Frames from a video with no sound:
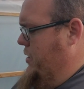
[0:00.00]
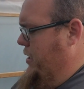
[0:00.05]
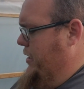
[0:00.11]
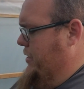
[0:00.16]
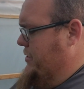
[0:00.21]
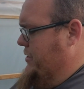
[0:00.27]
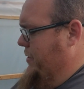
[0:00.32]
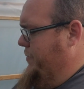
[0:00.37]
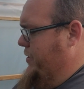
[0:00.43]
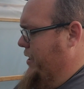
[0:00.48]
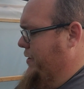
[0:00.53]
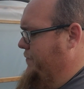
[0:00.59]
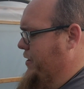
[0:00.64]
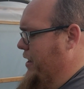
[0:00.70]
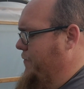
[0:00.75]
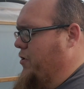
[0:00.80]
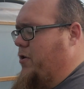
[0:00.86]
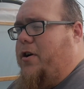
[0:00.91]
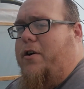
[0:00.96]
It's something I've
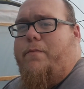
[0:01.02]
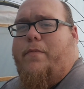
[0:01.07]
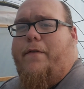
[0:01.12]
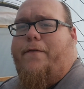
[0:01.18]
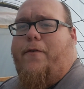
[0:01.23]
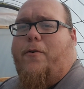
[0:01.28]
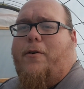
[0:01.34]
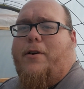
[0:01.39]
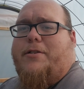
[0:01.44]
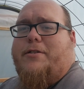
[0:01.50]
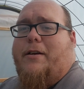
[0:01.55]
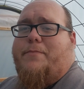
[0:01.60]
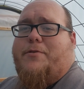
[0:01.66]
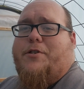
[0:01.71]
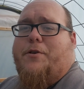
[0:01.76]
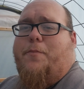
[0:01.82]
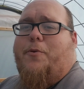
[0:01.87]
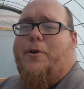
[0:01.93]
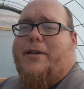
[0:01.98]
never grown before, so I'm
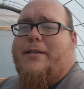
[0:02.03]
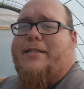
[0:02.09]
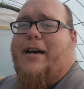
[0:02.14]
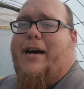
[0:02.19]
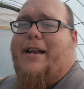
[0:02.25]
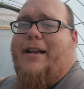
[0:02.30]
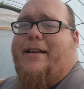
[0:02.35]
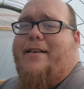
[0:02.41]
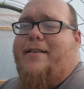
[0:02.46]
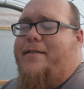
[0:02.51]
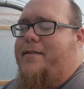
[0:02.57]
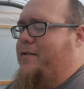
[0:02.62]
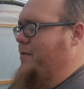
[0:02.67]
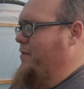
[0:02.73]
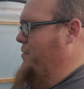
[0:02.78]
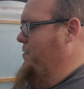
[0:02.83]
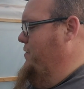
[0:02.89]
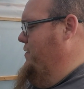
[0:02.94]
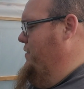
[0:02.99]
super excited.
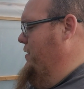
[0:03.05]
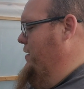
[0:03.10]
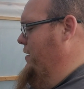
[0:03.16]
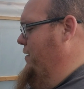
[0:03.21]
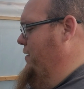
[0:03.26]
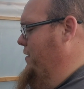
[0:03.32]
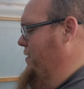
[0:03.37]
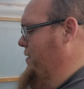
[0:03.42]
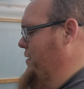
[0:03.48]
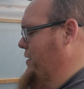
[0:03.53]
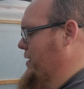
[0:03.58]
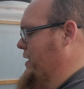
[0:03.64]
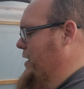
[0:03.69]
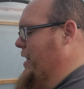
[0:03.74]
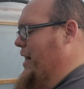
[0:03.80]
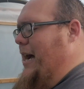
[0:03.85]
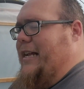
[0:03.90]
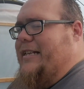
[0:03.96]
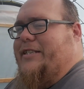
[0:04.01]

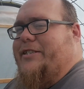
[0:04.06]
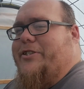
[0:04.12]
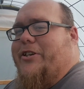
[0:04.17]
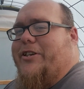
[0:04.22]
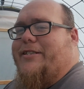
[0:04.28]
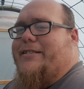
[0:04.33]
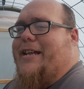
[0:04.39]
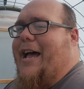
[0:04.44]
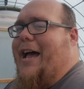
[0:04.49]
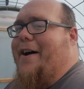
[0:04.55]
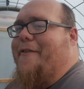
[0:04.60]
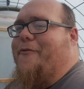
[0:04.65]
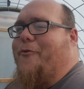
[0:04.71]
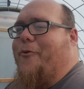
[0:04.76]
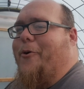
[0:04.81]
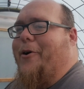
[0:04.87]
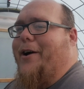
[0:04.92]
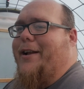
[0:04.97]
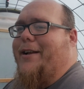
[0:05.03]
I just
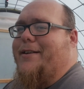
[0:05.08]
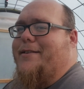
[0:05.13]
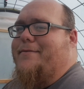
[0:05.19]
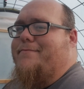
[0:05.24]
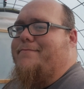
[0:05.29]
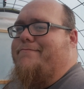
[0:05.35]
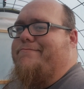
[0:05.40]
have one.